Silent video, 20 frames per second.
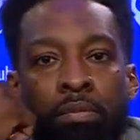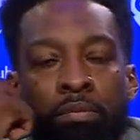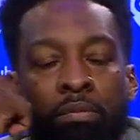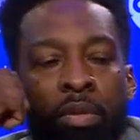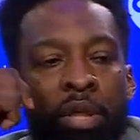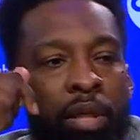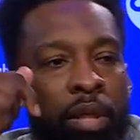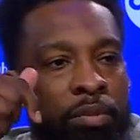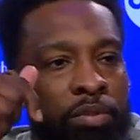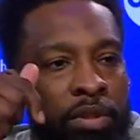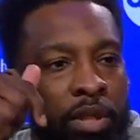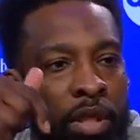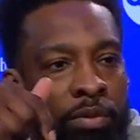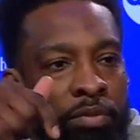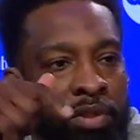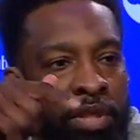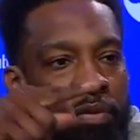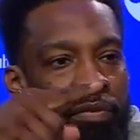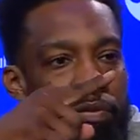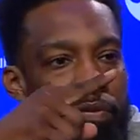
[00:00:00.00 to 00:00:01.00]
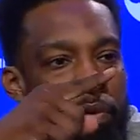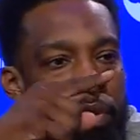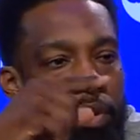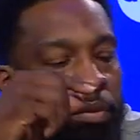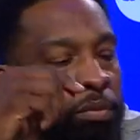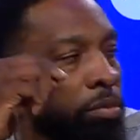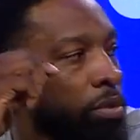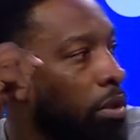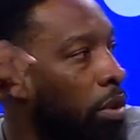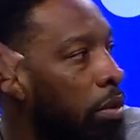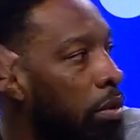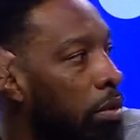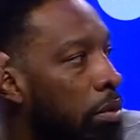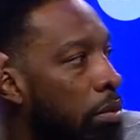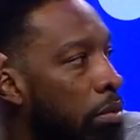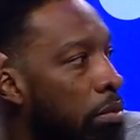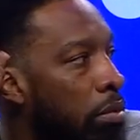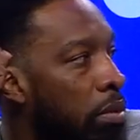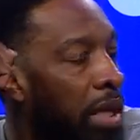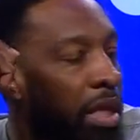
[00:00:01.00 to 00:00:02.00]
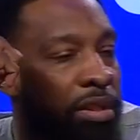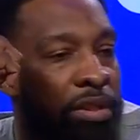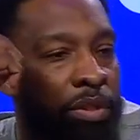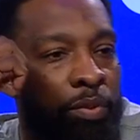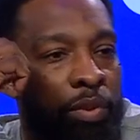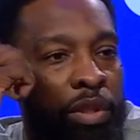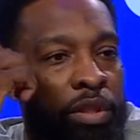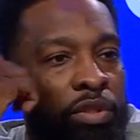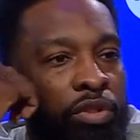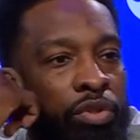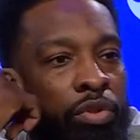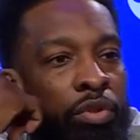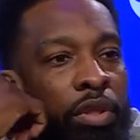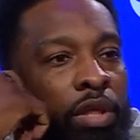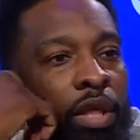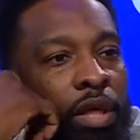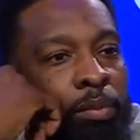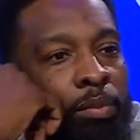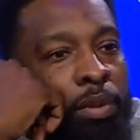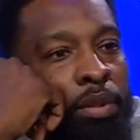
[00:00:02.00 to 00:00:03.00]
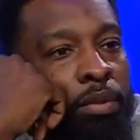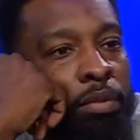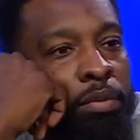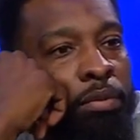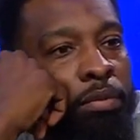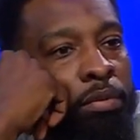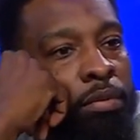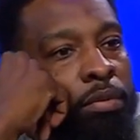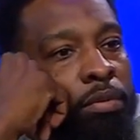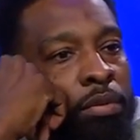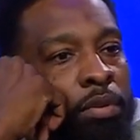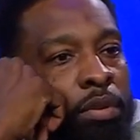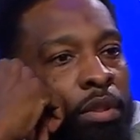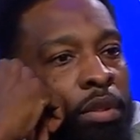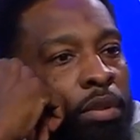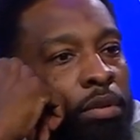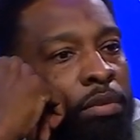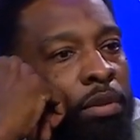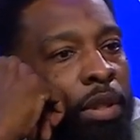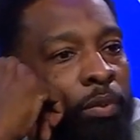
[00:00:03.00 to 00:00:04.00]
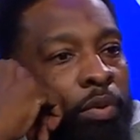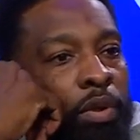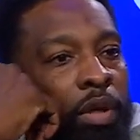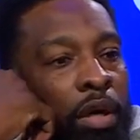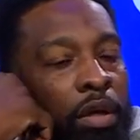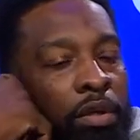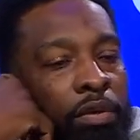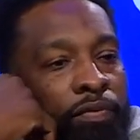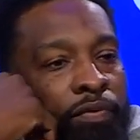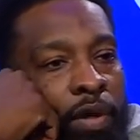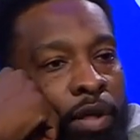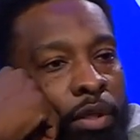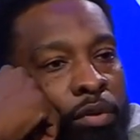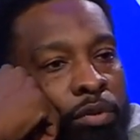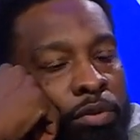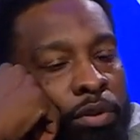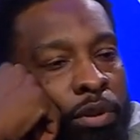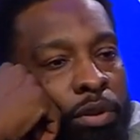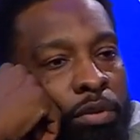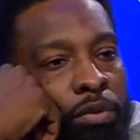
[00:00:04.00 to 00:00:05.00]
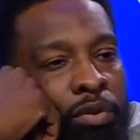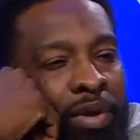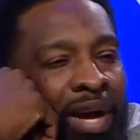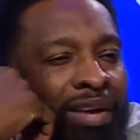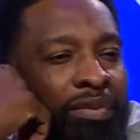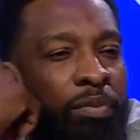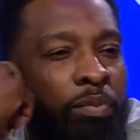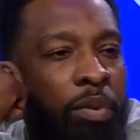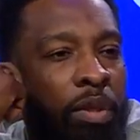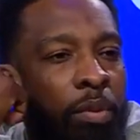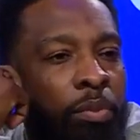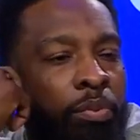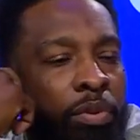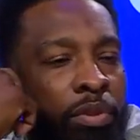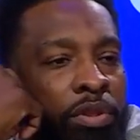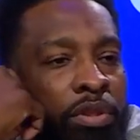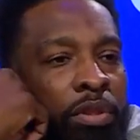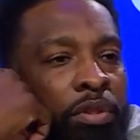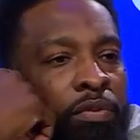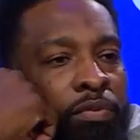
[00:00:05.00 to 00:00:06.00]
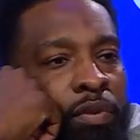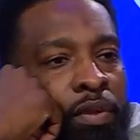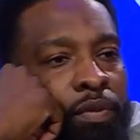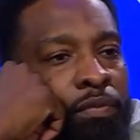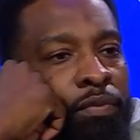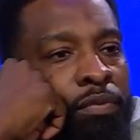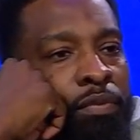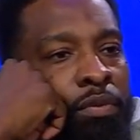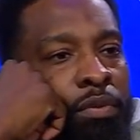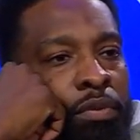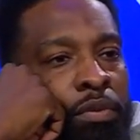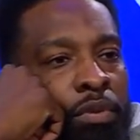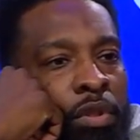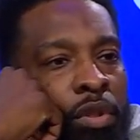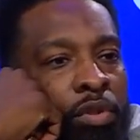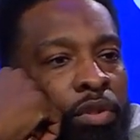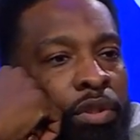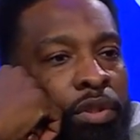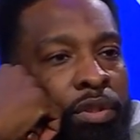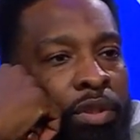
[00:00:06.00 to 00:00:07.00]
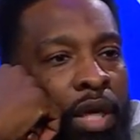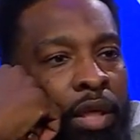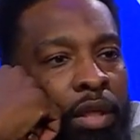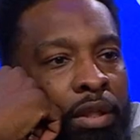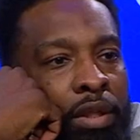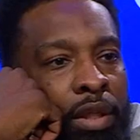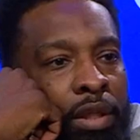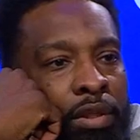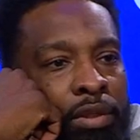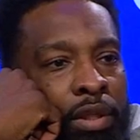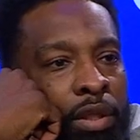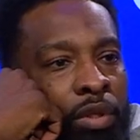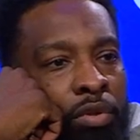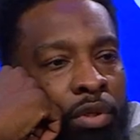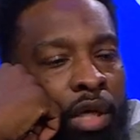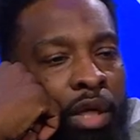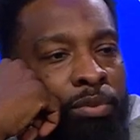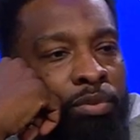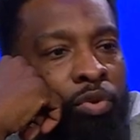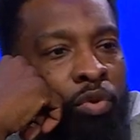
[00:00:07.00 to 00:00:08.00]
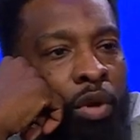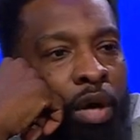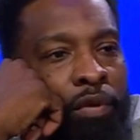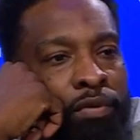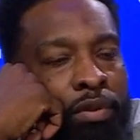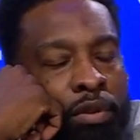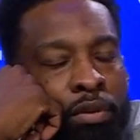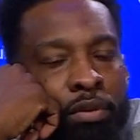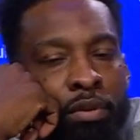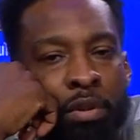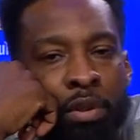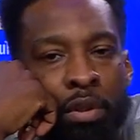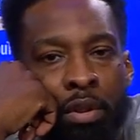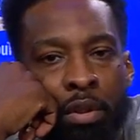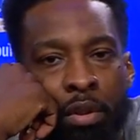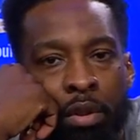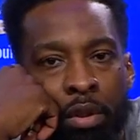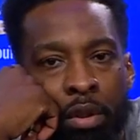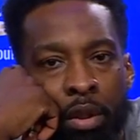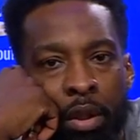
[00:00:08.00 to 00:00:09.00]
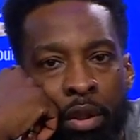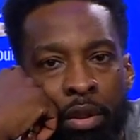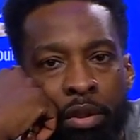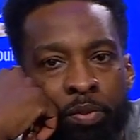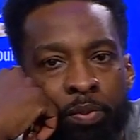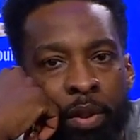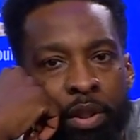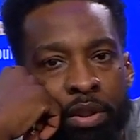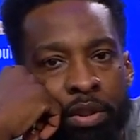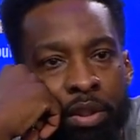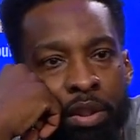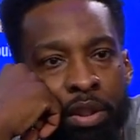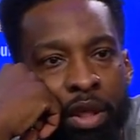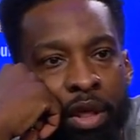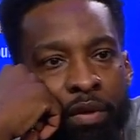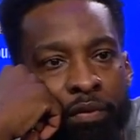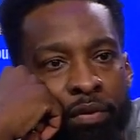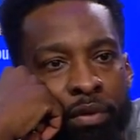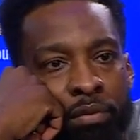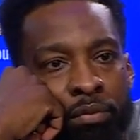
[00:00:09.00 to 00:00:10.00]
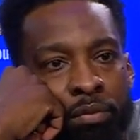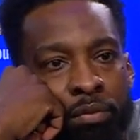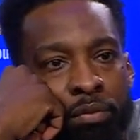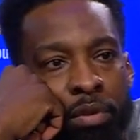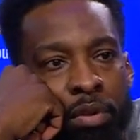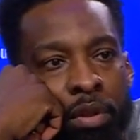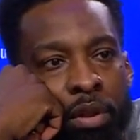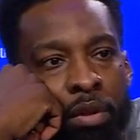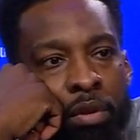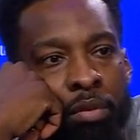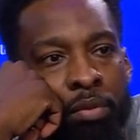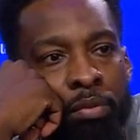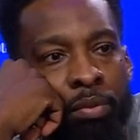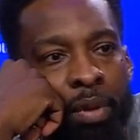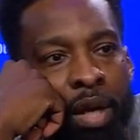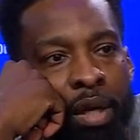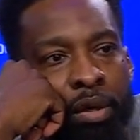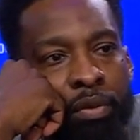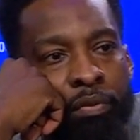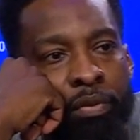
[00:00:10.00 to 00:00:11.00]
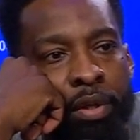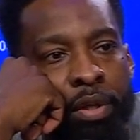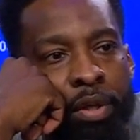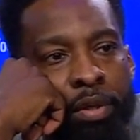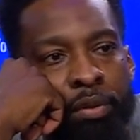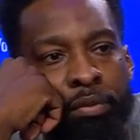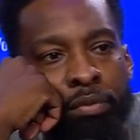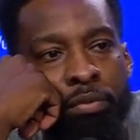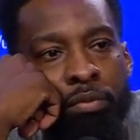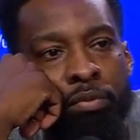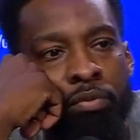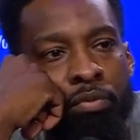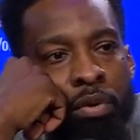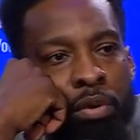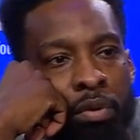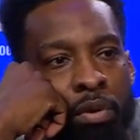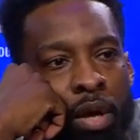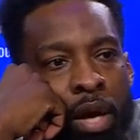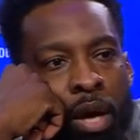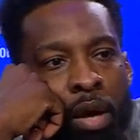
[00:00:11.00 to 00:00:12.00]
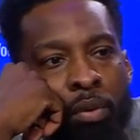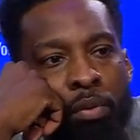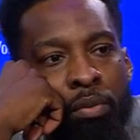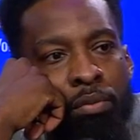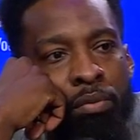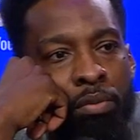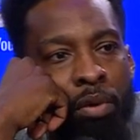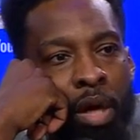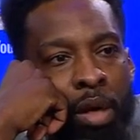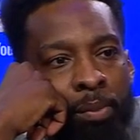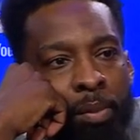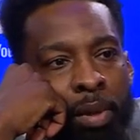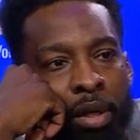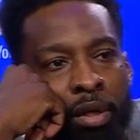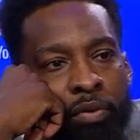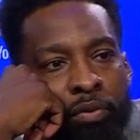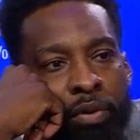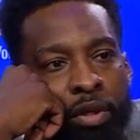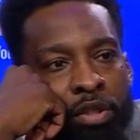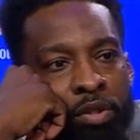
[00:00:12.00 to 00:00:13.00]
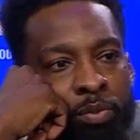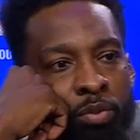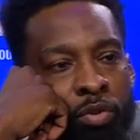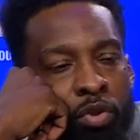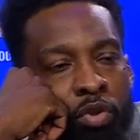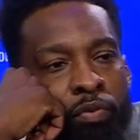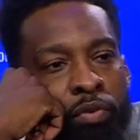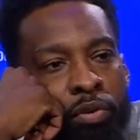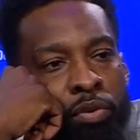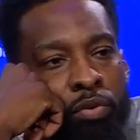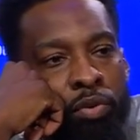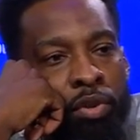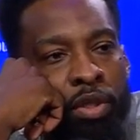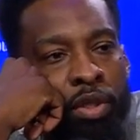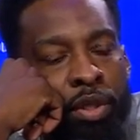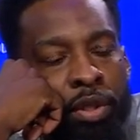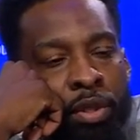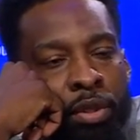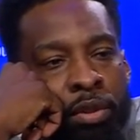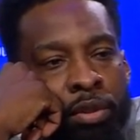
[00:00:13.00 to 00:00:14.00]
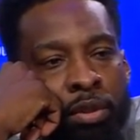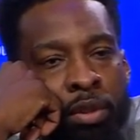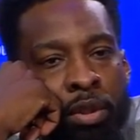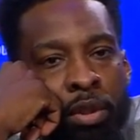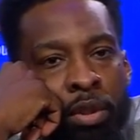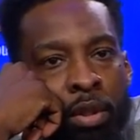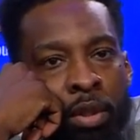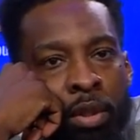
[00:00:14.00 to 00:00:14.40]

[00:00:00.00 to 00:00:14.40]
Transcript: monday was game seven for them so that's one that truly hit me you know that we are in the finals and you have to be appreciative of you know these kind of things they don't come too often and especially given you know my career, how how my career has maneuvered through the years,